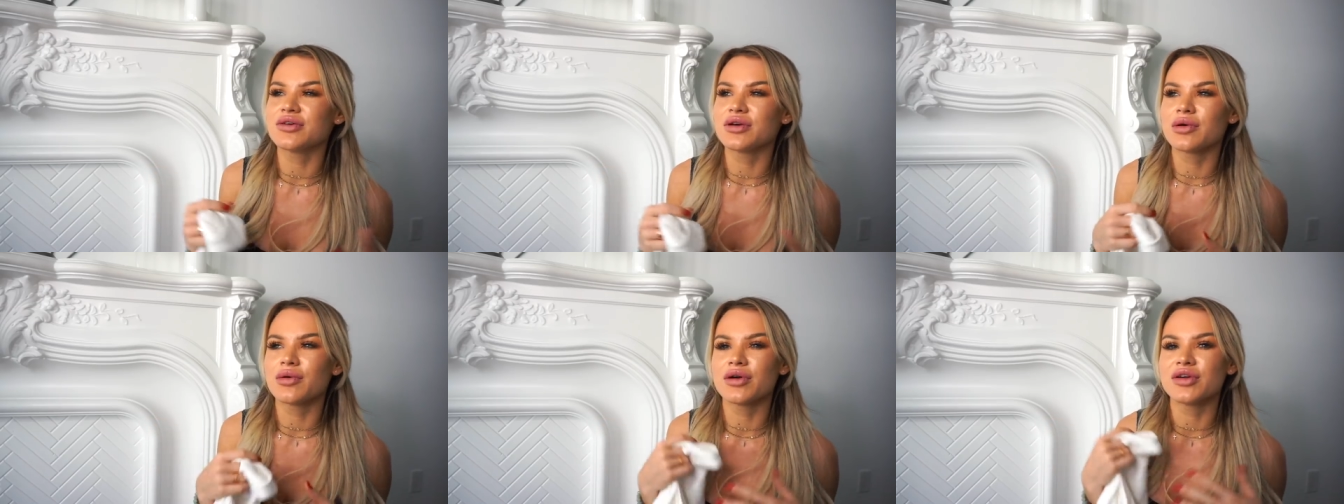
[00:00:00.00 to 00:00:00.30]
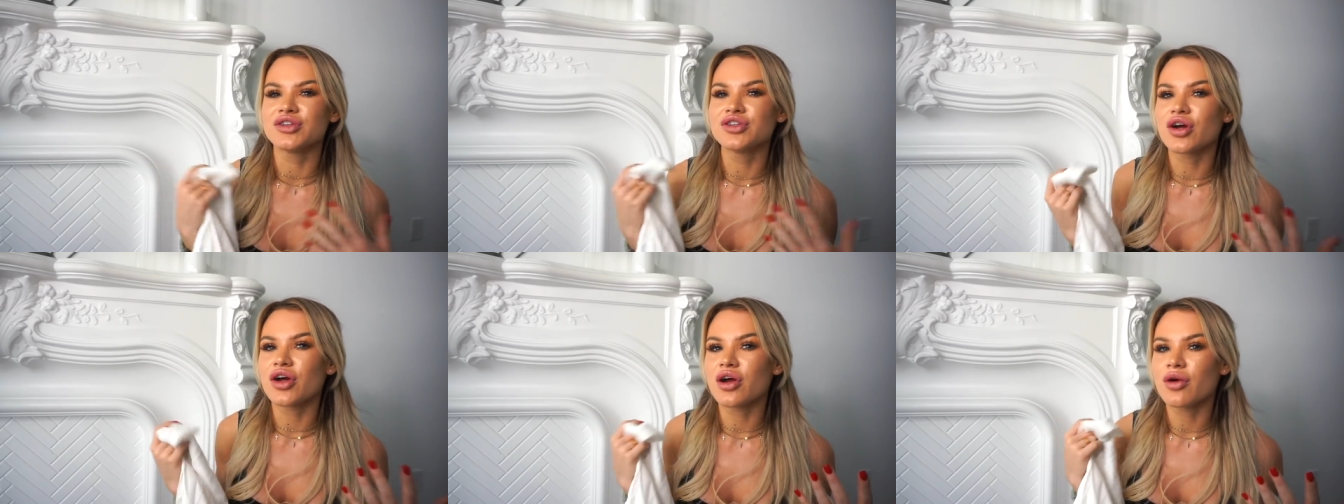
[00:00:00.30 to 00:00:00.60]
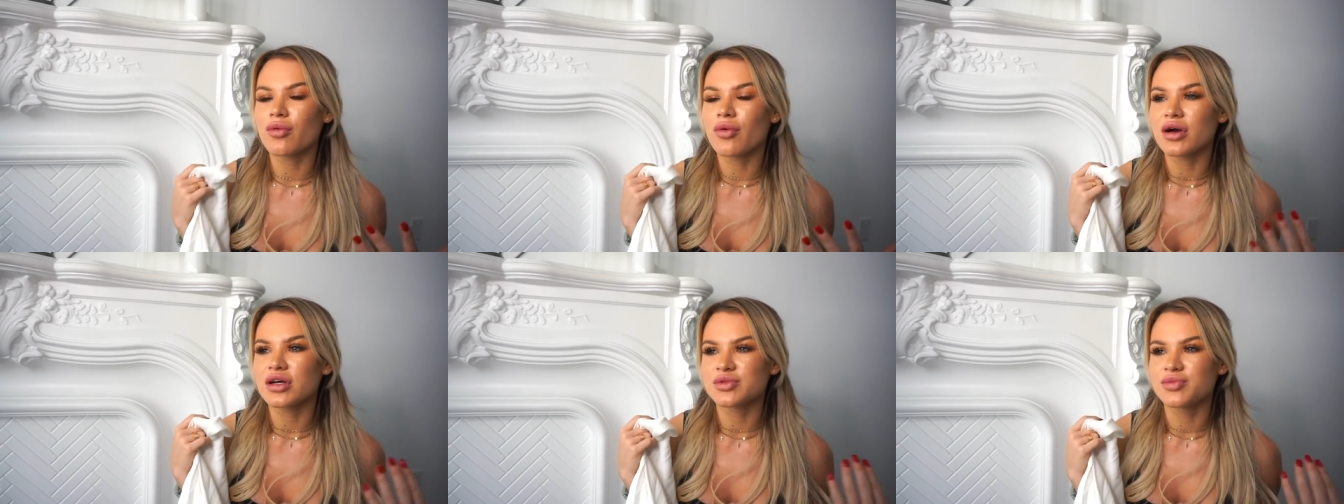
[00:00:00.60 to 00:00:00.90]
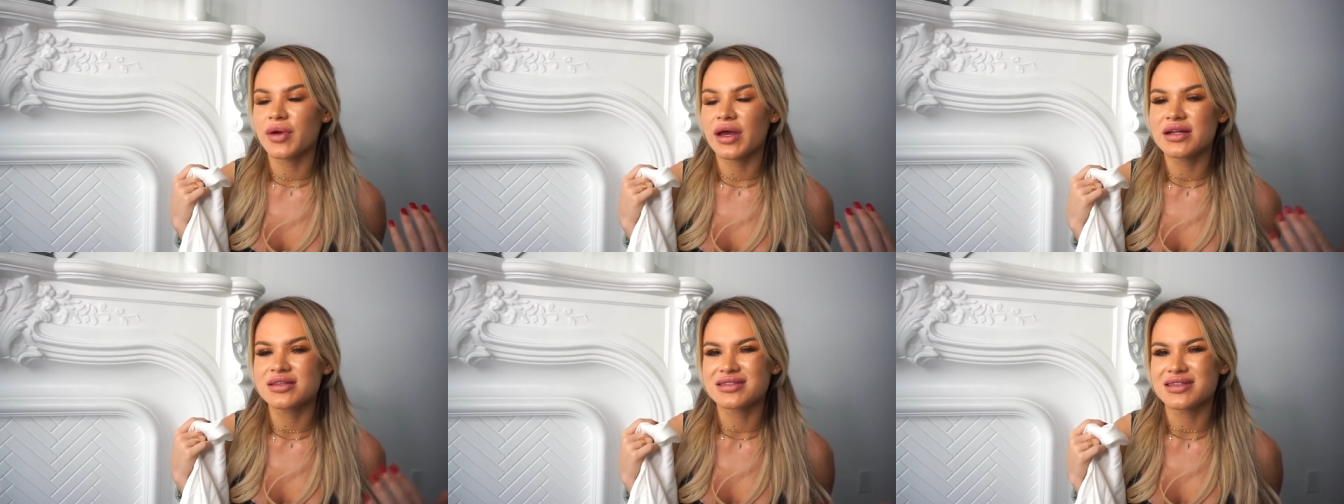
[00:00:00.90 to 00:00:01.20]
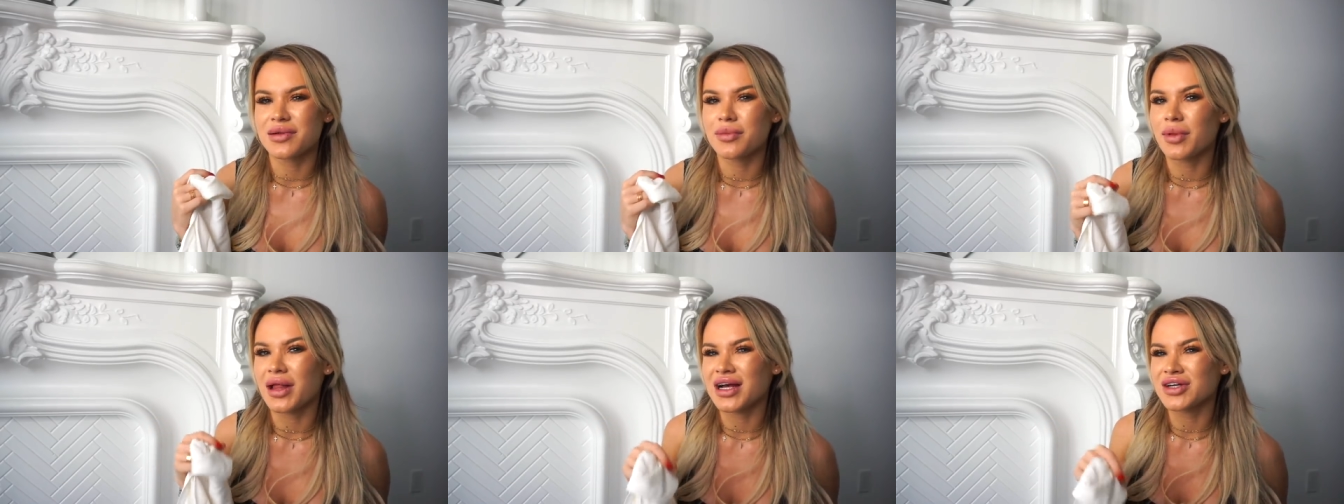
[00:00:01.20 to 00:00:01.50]
You can wear dark wash pants
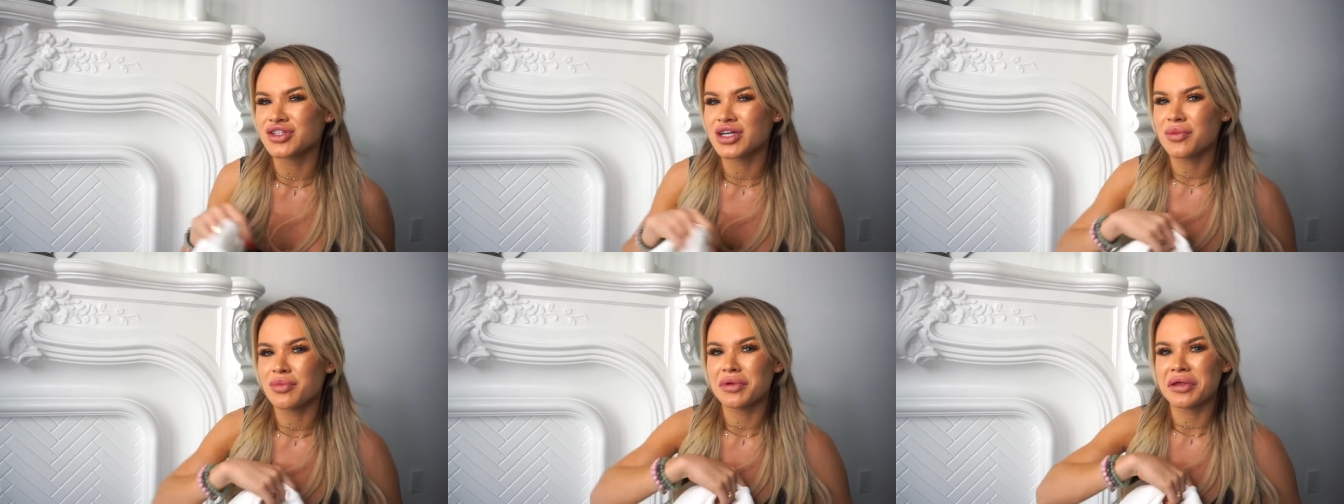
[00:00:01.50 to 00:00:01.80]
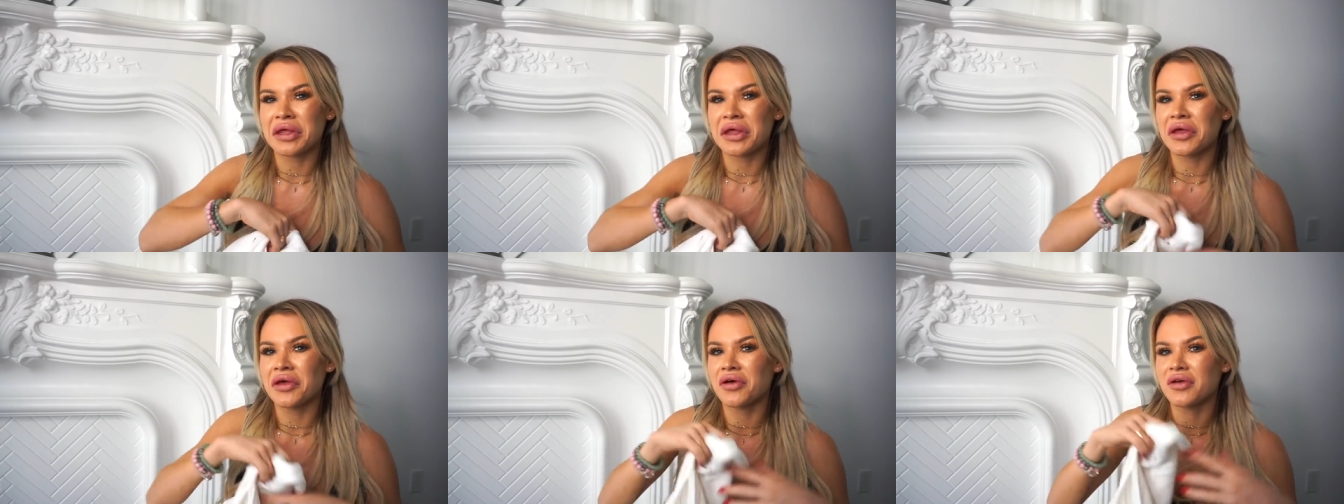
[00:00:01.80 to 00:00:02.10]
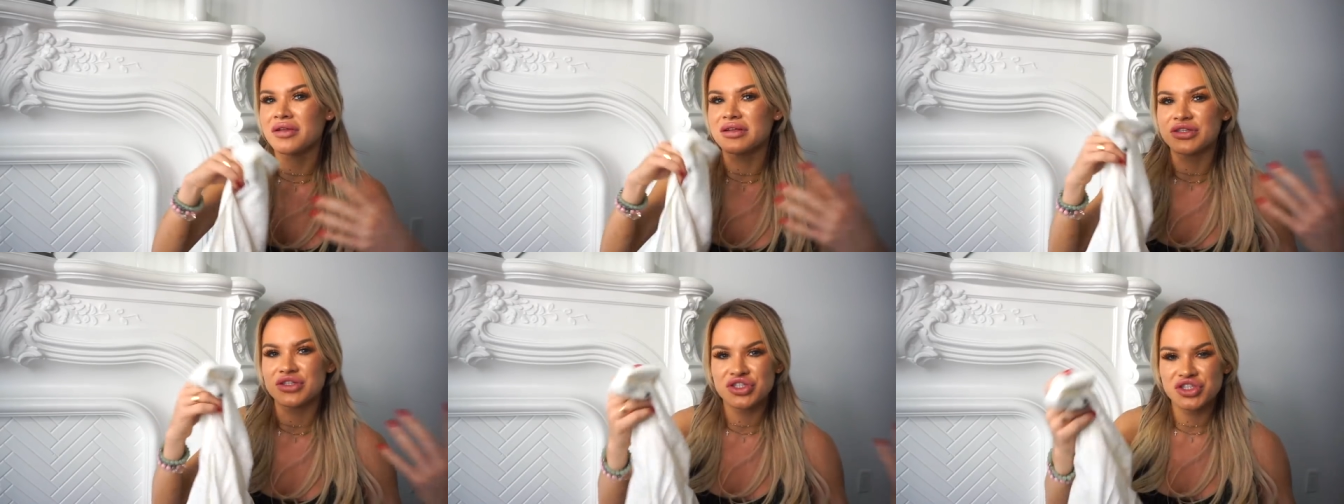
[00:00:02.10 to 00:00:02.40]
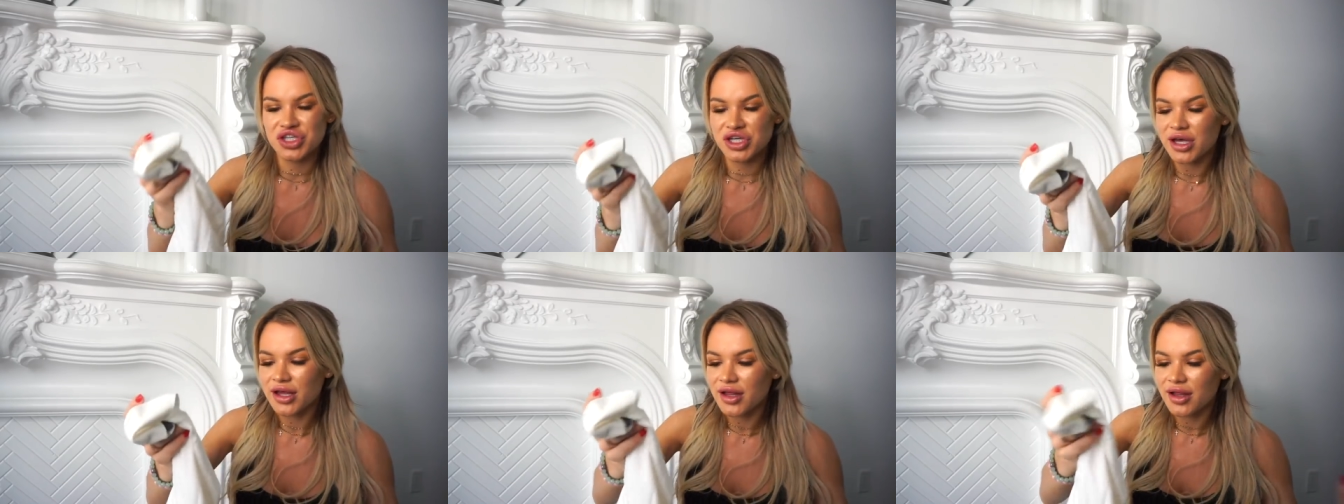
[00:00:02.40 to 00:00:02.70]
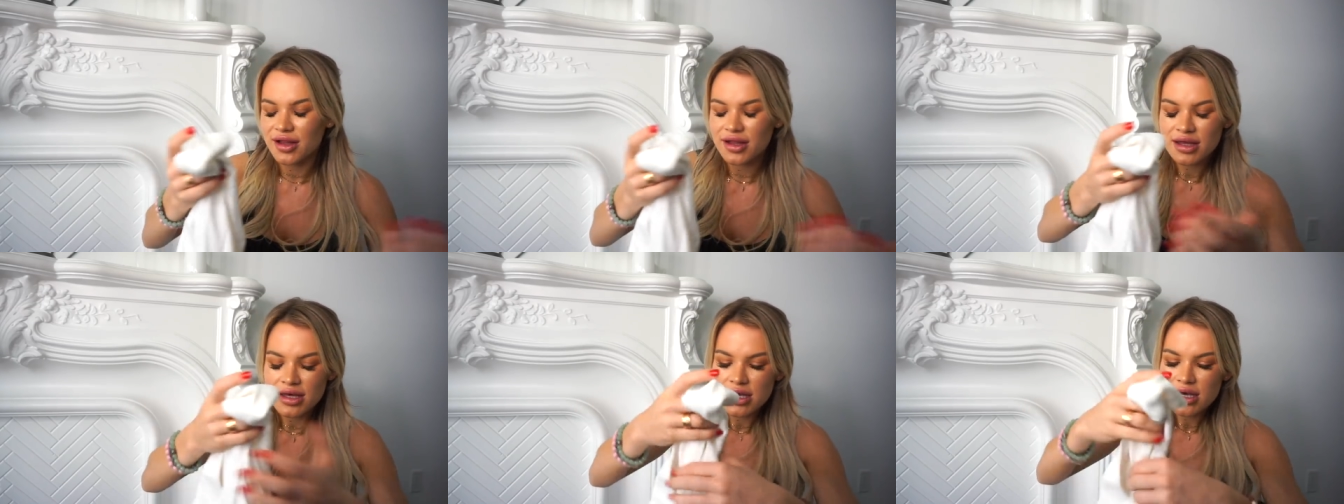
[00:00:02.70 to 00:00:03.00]
and a black strappy heel, and it's
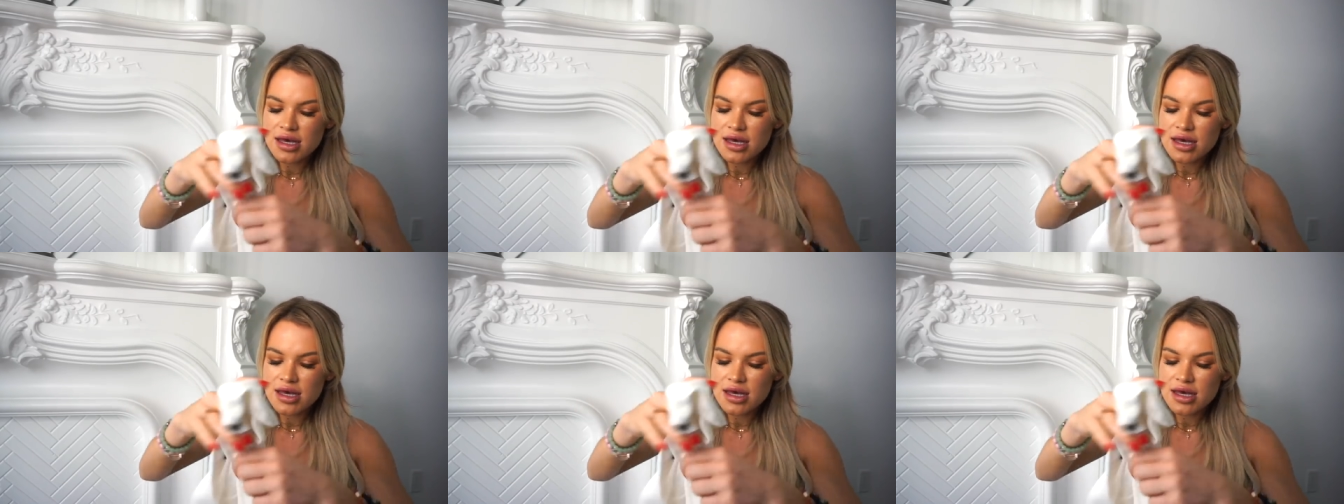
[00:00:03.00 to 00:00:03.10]
chill.